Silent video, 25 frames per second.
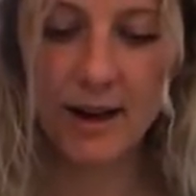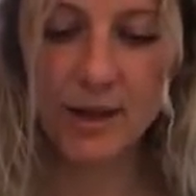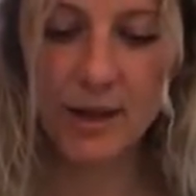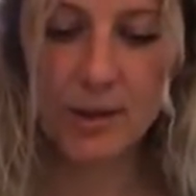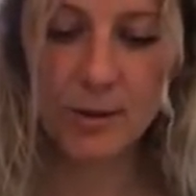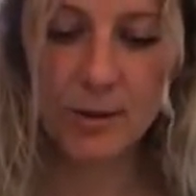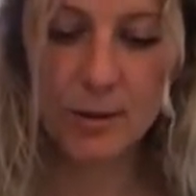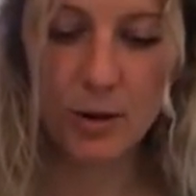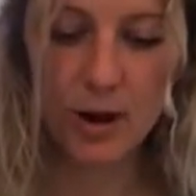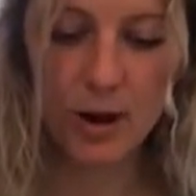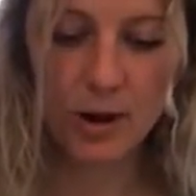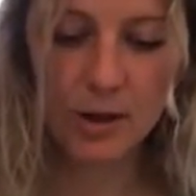
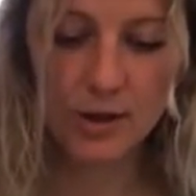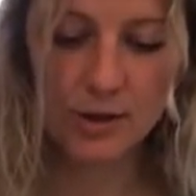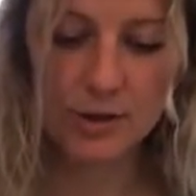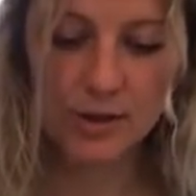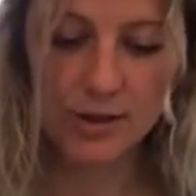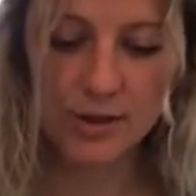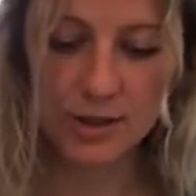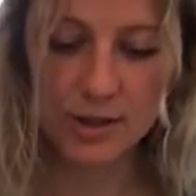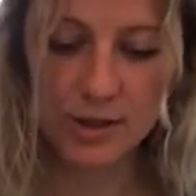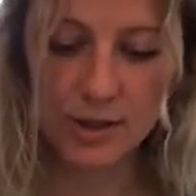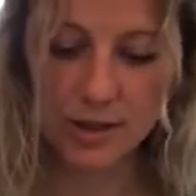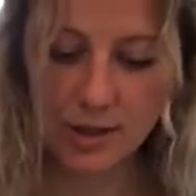You
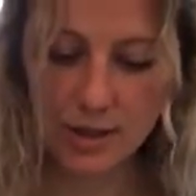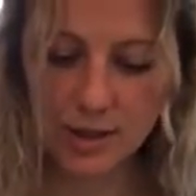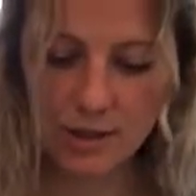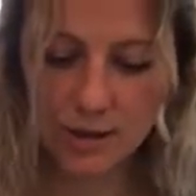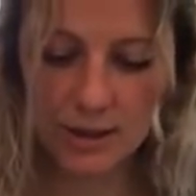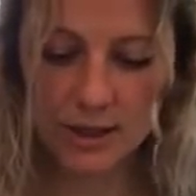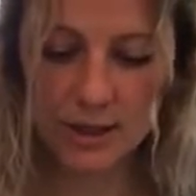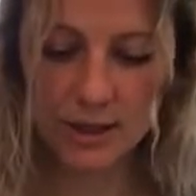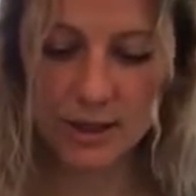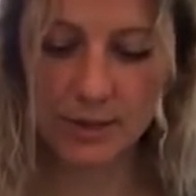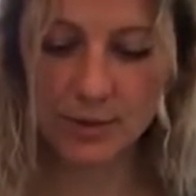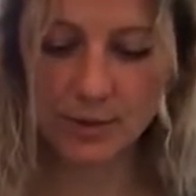also
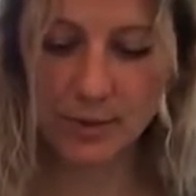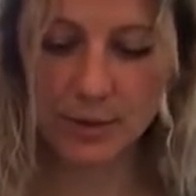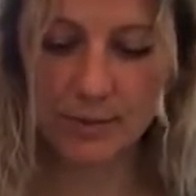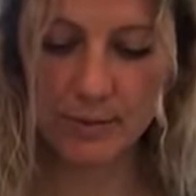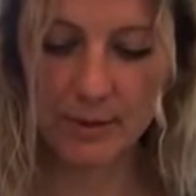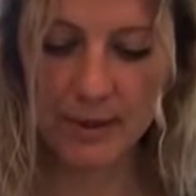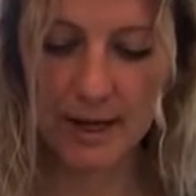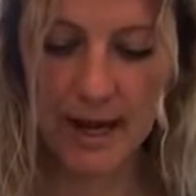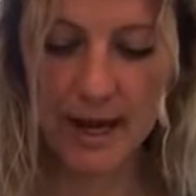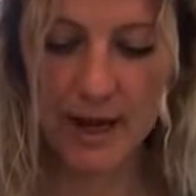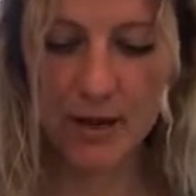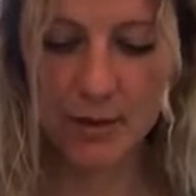need to whip
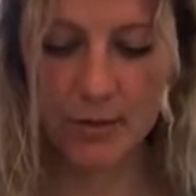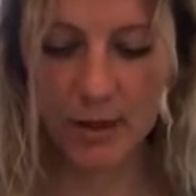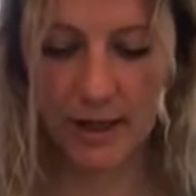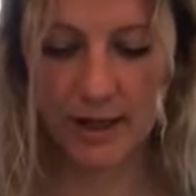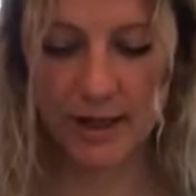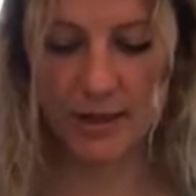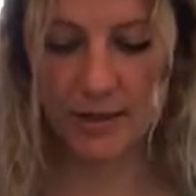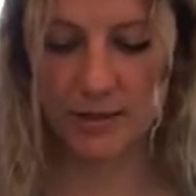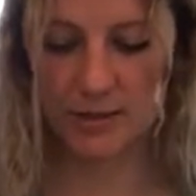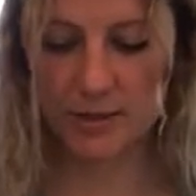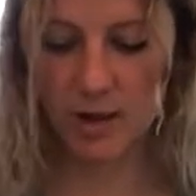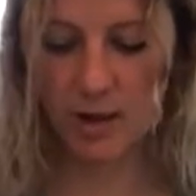your egg
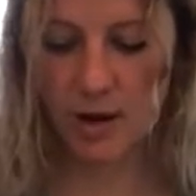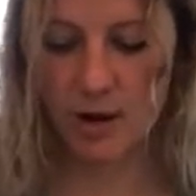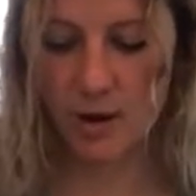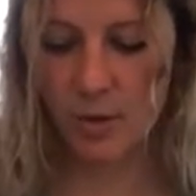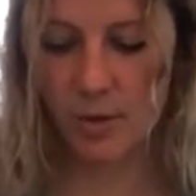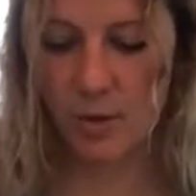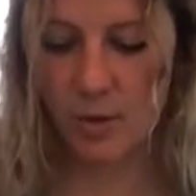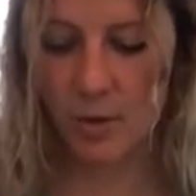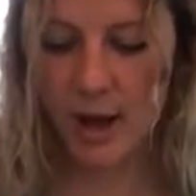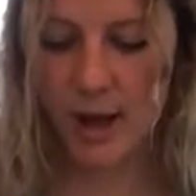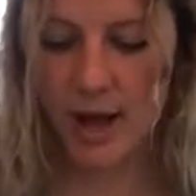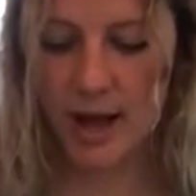whites
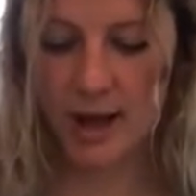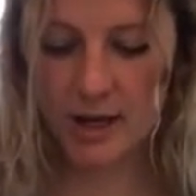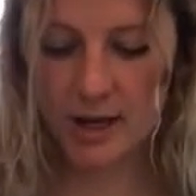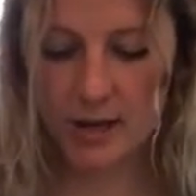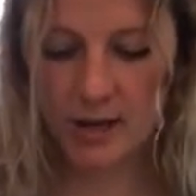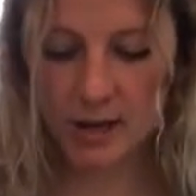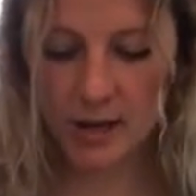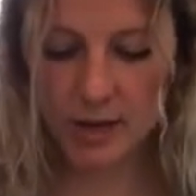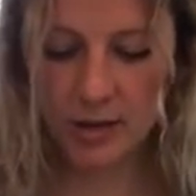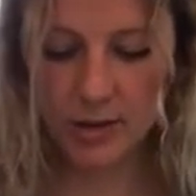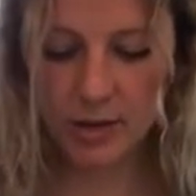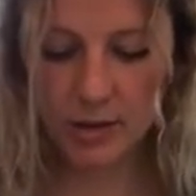when
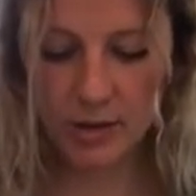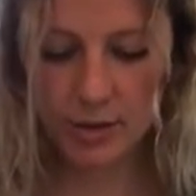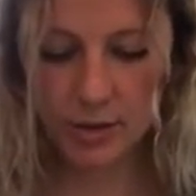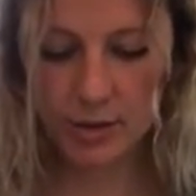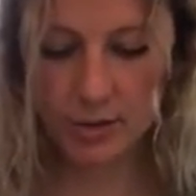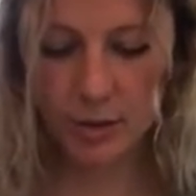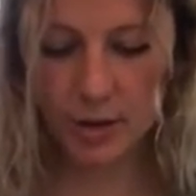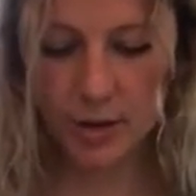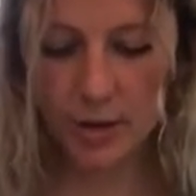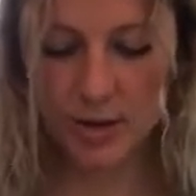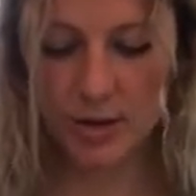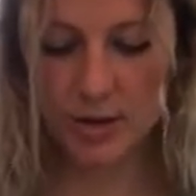you are